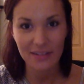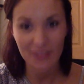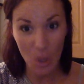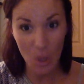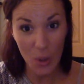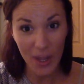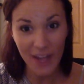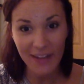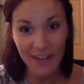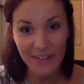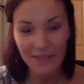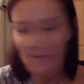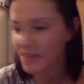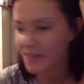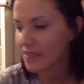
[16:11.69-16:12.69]
Okay?
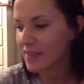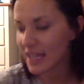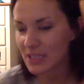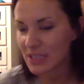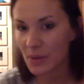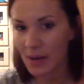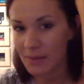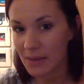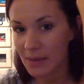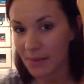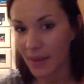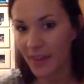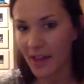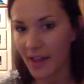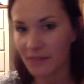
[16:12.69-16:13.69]
That's what I mean by
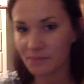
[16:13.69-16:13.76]
that.